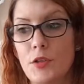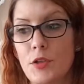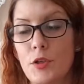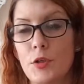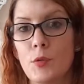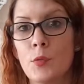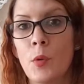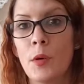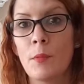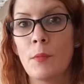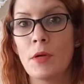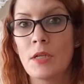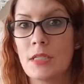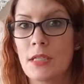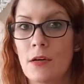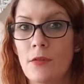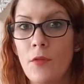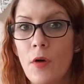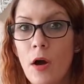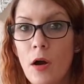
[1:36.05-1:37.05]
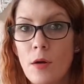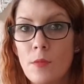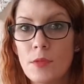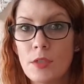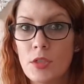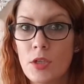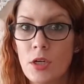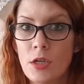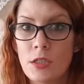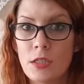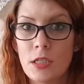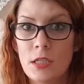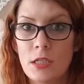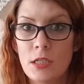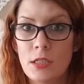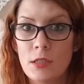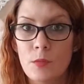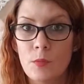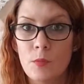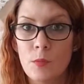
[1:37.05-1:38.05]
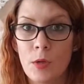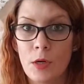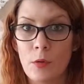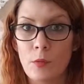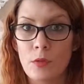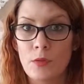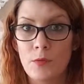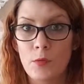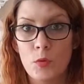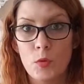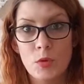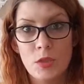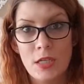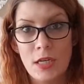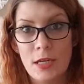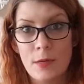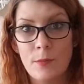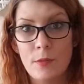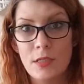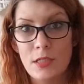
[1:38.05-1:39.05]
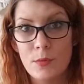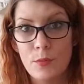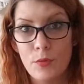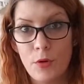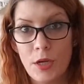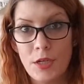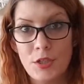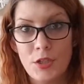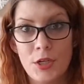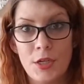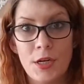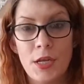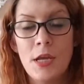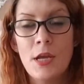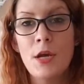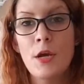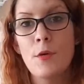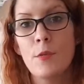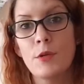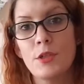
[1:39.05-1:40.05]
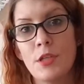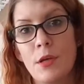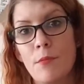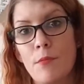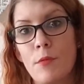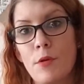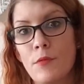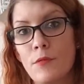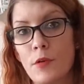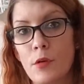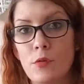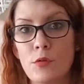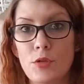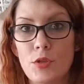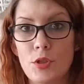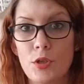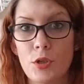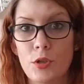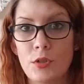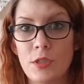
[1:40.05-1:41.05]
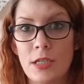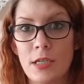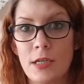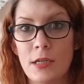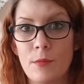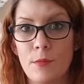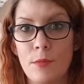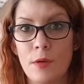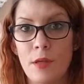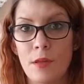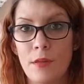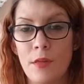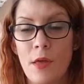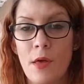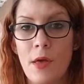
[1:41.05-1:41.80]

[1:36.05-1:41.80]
to when my self-harm started when I was 14 with depression, which then moved on to dealing with